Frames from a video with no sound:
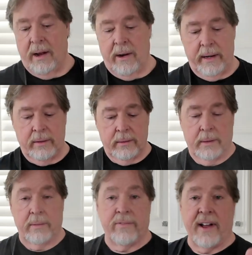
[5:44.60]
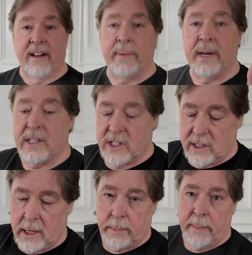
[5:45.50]
All right, 5
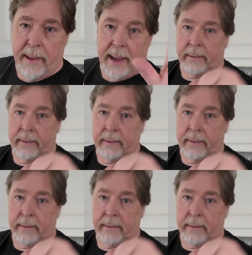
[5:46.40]
minutes, I'll be back.